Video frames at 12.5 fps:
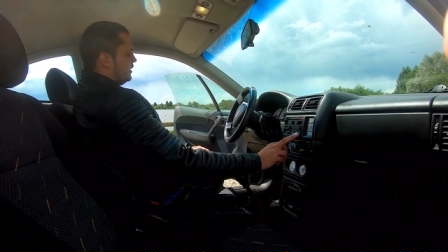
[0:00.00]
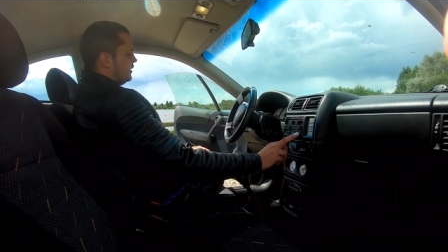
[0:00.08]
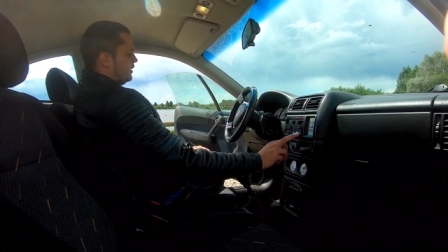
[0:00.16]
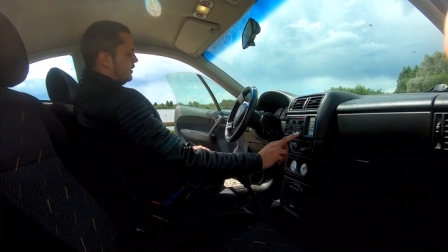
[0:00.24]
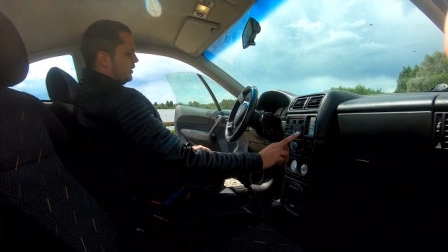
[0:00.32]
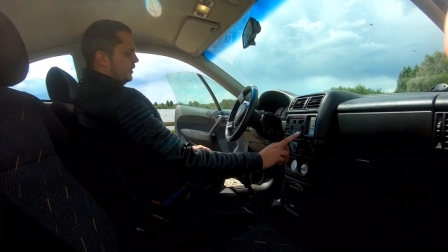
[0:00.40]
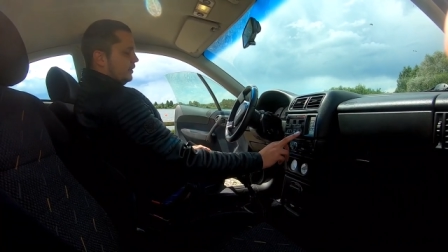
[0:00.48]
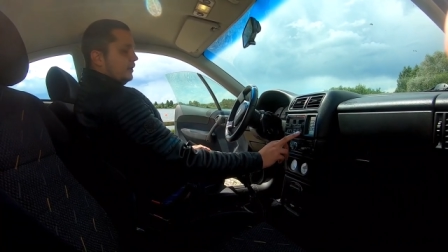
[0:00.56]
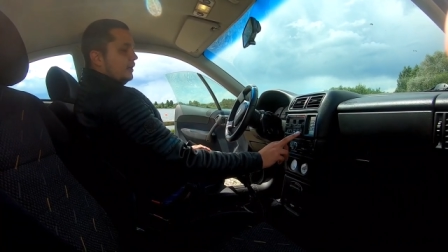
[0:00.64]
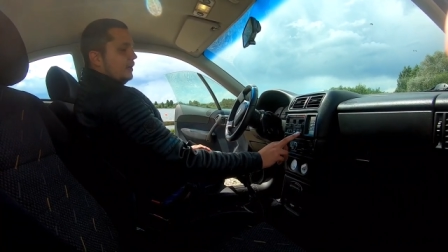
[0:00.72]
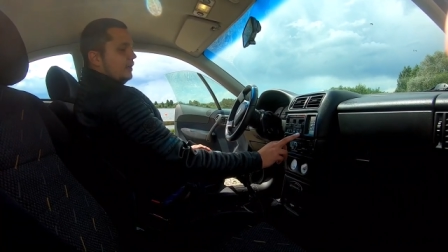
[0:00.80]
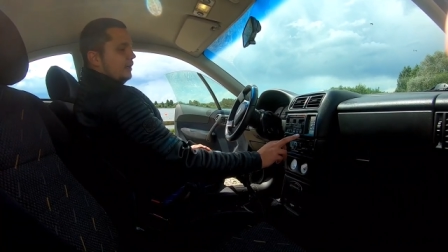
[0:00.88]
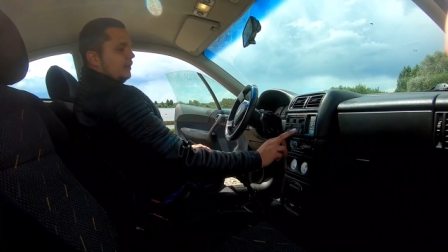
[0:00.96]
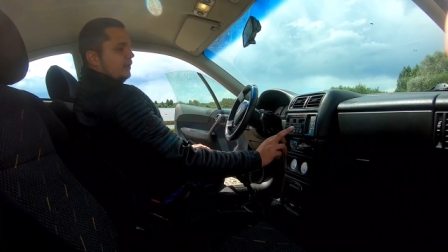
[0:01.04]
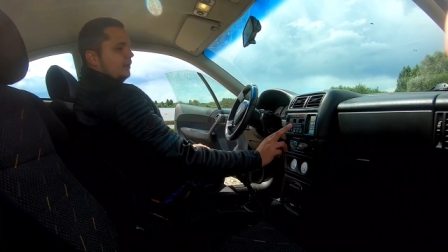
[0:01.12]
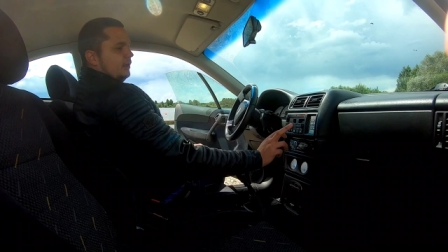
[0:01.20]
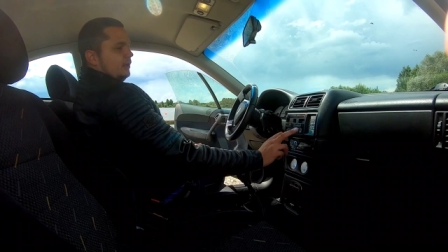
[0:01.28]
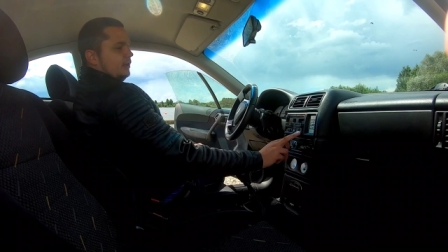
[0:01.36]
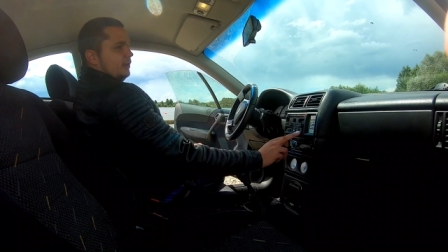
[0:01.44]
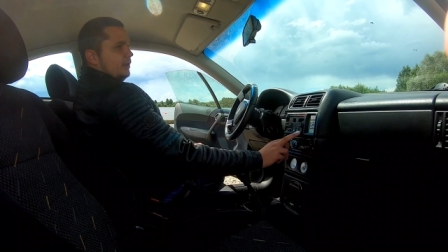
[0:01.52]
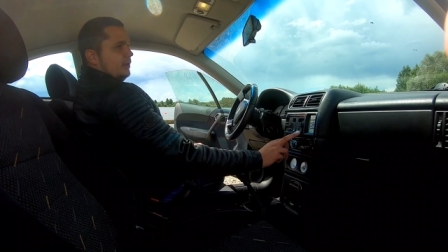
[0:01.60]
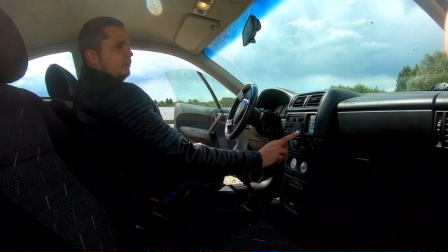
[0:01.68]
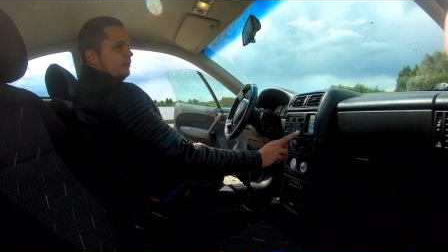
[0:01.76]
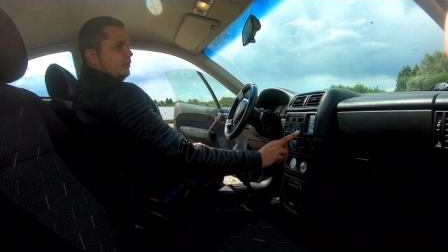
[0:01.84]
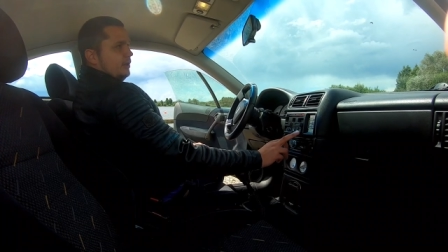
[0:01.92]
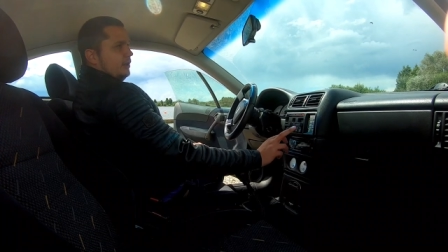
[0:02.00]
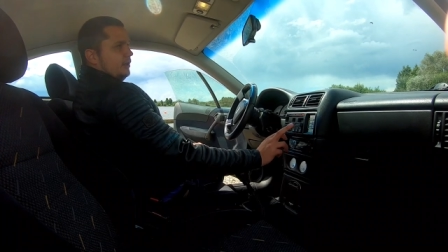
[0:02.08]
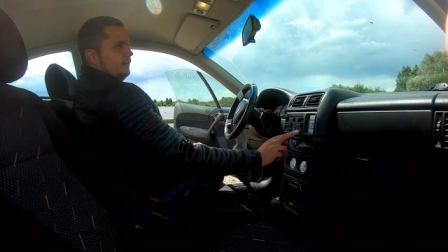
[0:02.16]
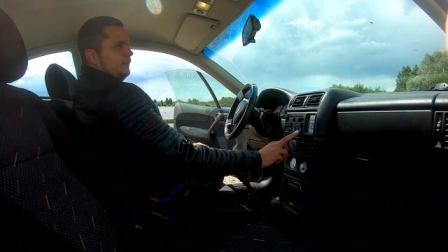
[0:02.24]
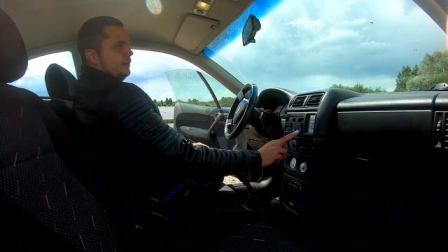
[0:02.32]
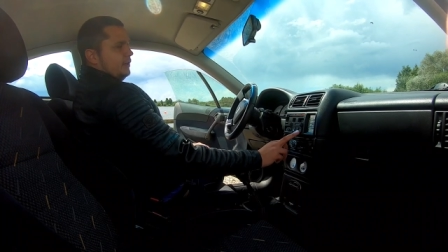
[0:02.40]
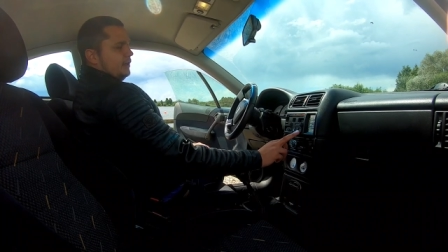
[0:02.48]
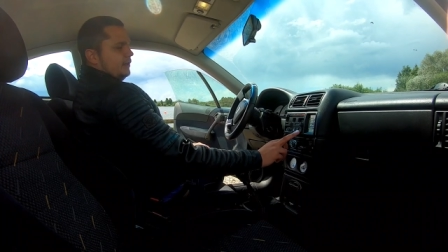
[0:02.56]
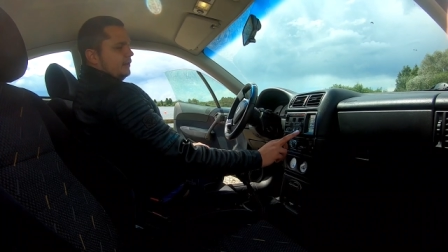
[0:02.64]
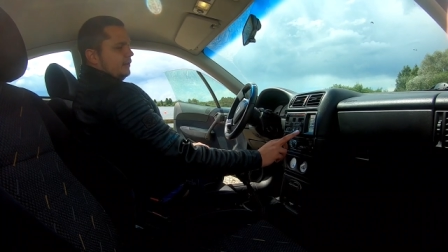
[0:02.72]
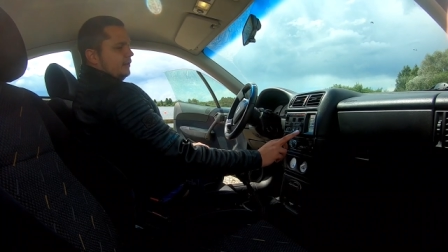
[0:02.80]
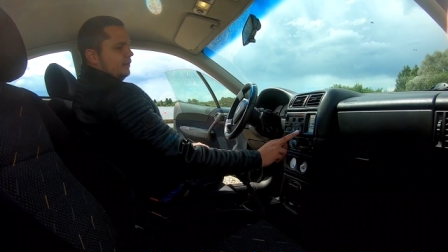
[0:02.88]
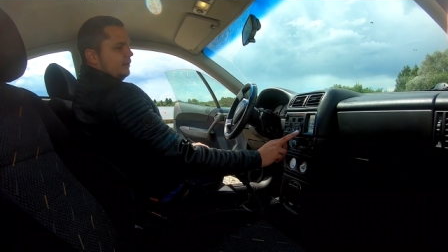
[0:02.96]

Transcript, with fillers: that he filled it